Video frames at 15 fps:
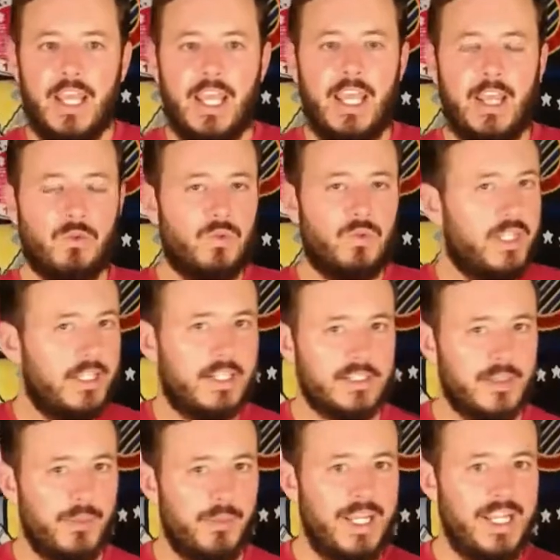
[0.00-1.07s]
It really
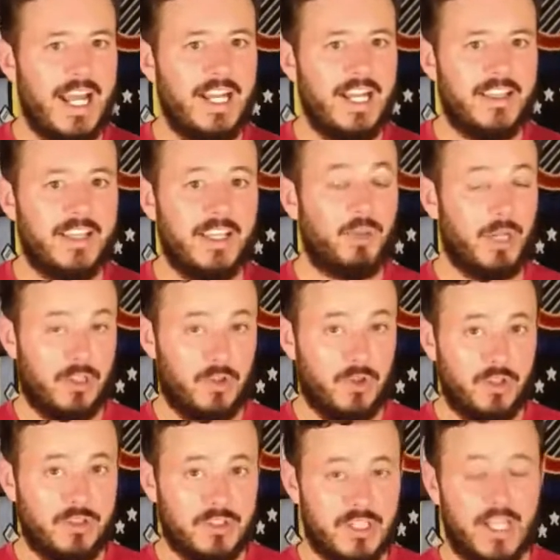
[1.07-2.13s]
doesn't mean anything, but it
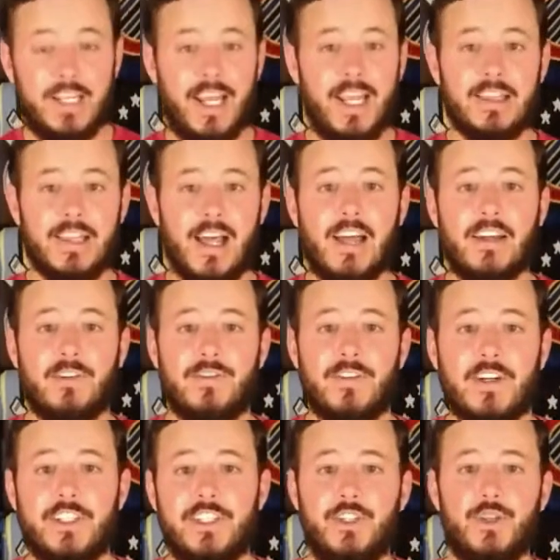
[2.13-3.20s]
looks like a lot of
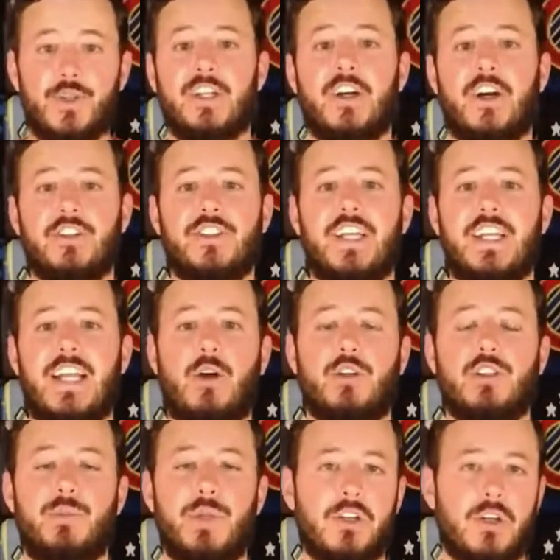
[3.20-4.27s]
fun, and you can understand how
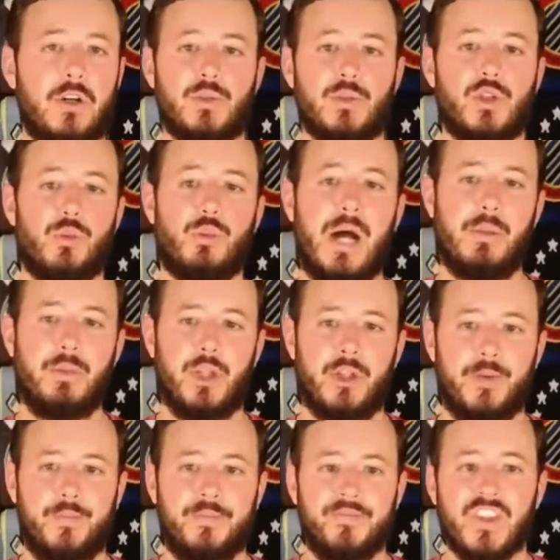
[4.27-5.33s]
it's become so popular.
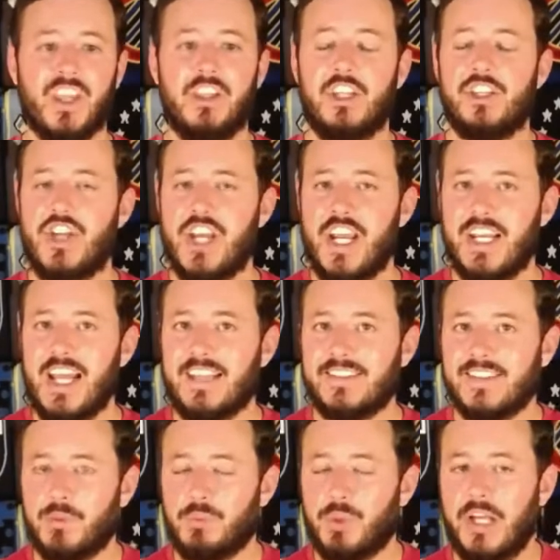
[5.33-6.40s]
The chant, as
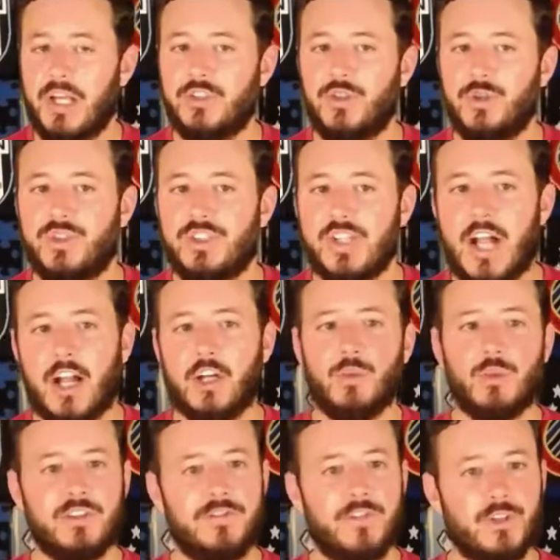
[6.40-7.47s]
it applies to soccer,
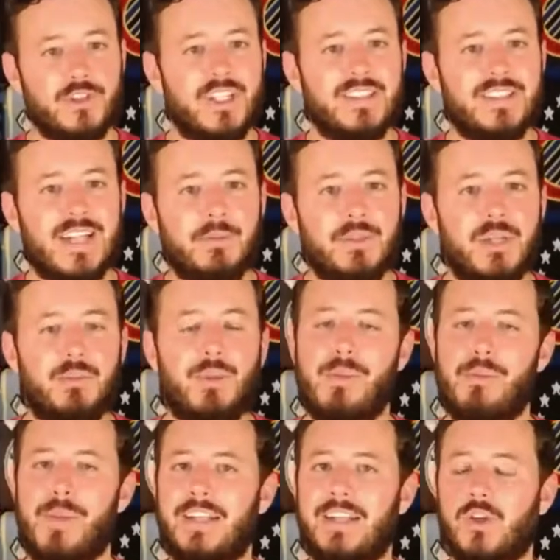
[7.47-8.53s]
was first adopted by
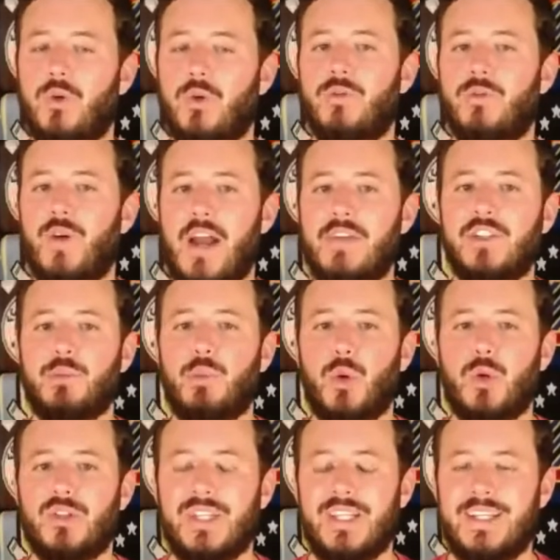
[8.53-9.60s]
Mainz 05
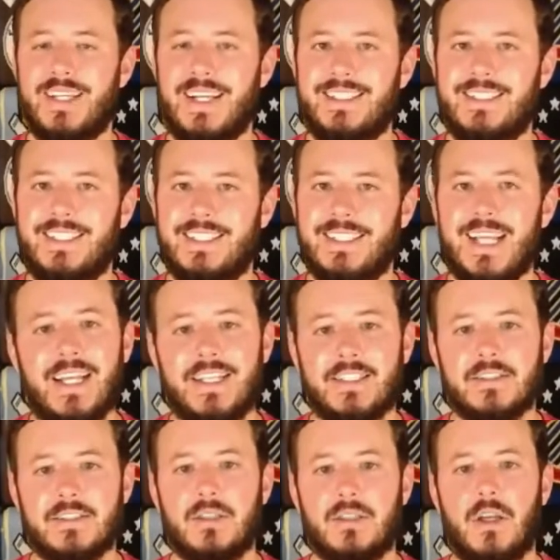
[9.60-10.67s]
supporters in the
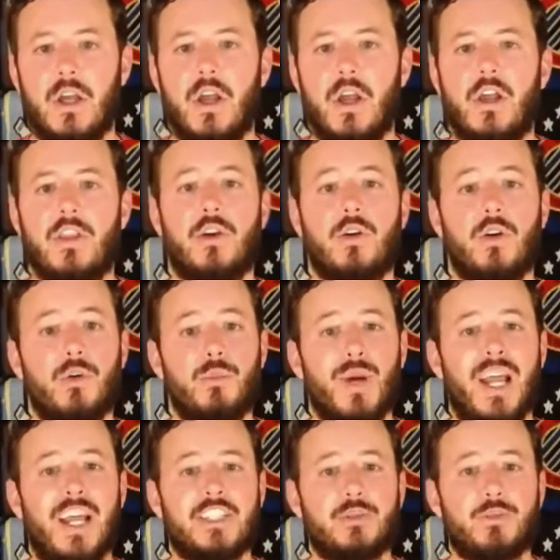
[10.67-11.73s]
1990s. The Homeba
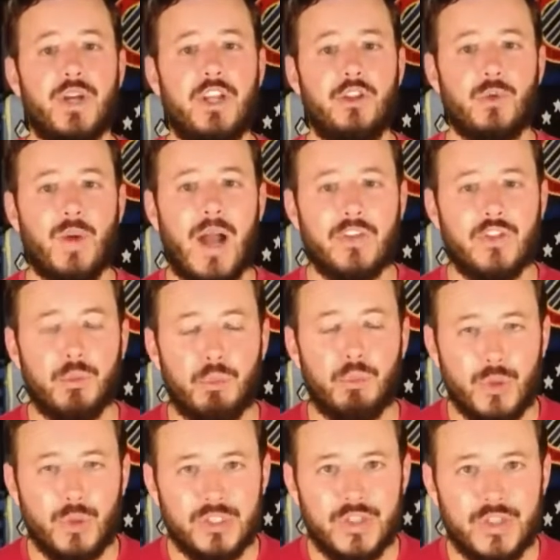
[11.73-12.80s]
has spread throughout the
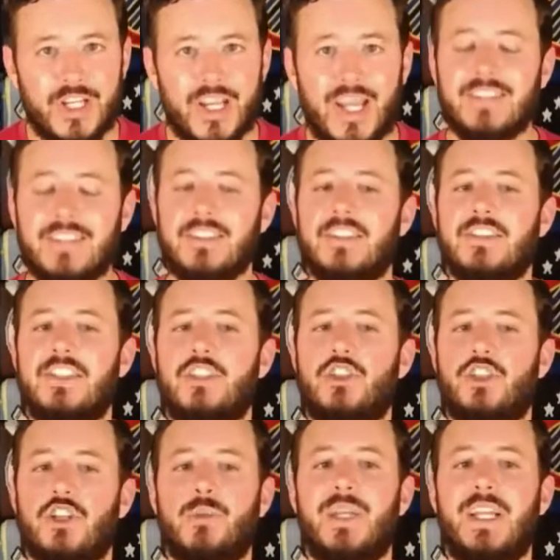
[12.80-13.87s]
Bundesliga, and since the
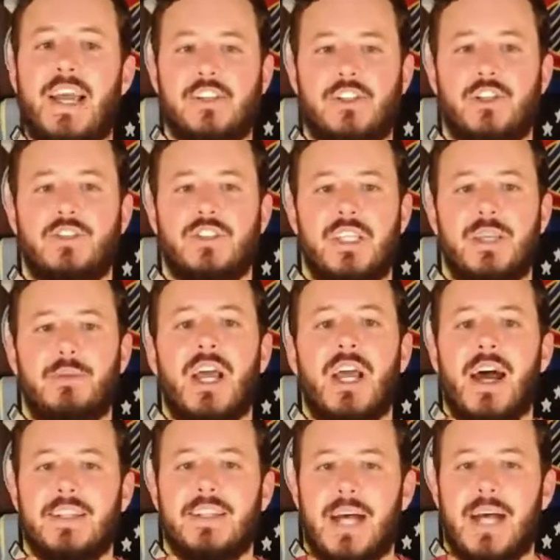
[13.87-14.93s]
German national team
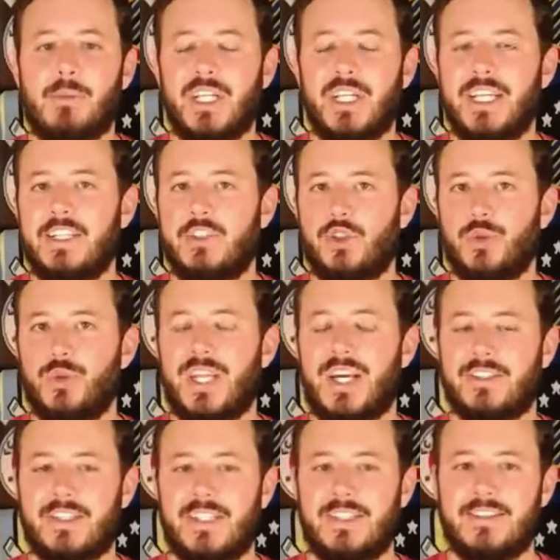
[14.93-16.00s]
adopted it in
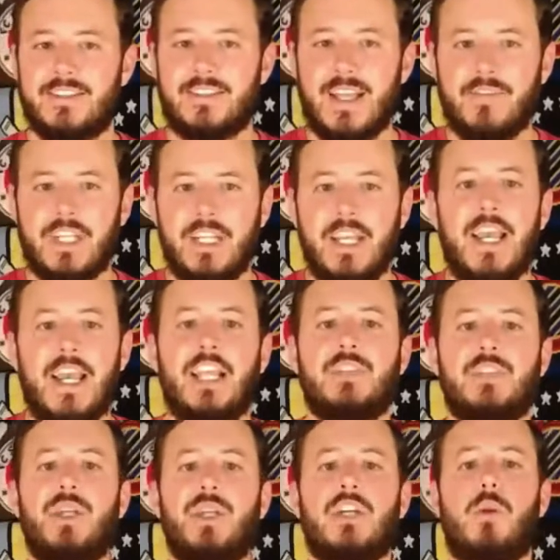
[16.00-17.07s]
2007, it
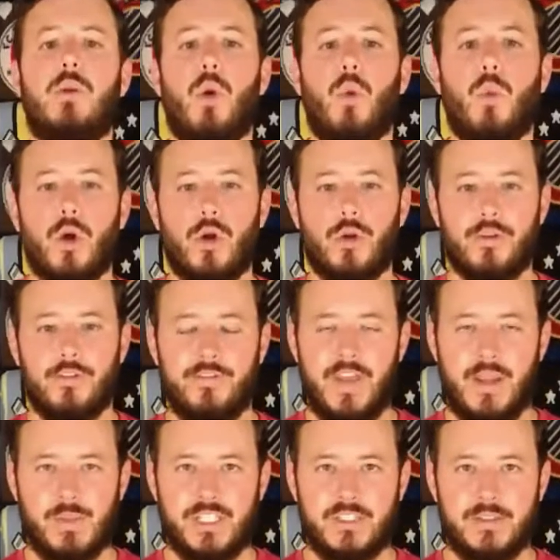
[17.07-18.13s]
has become world
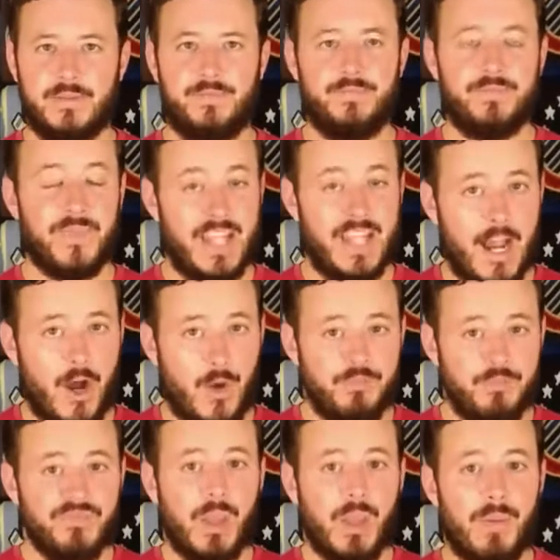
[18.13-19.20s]
famous. Now,
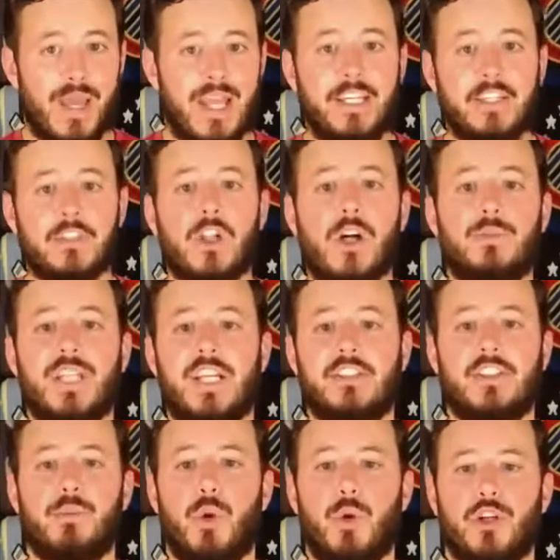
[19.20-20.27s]
many clubs and
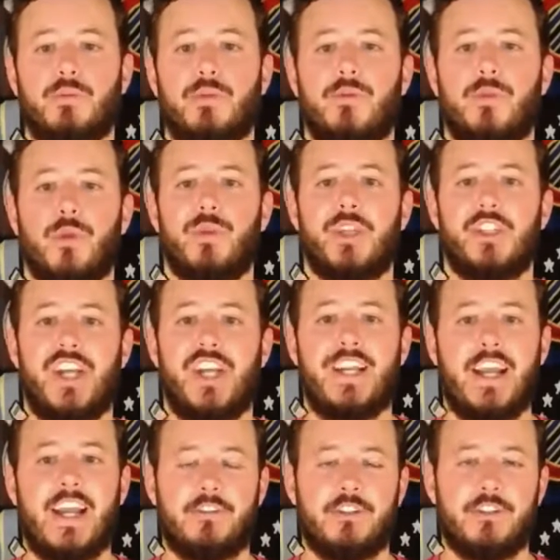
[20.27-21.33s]
supporters perform the chant
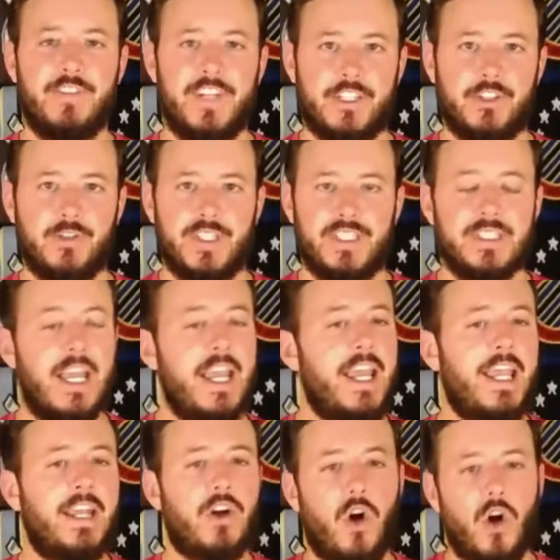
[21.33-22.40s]
after victories.
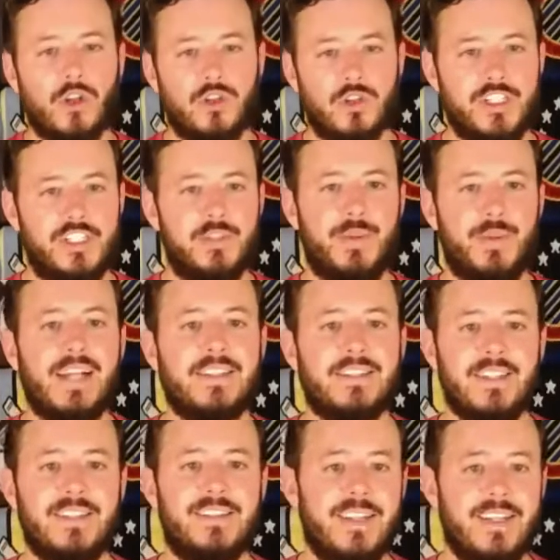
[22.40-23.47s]
It all traces back to
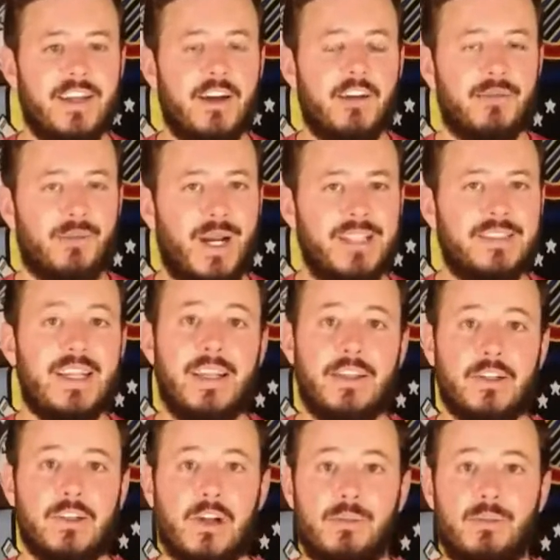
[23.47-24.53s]
the city of Mainz and the
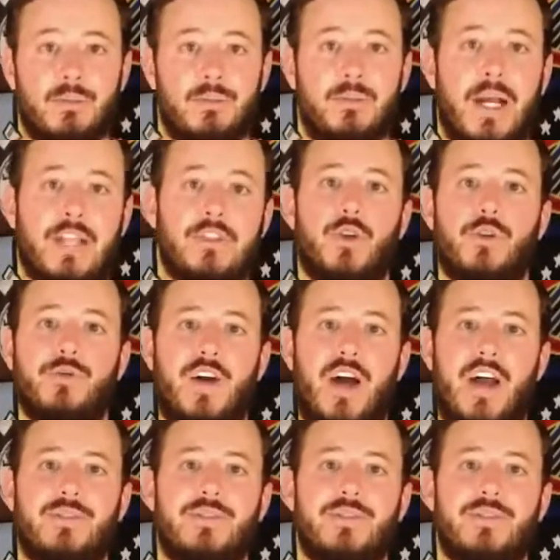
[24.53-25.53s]
club Mainz 05.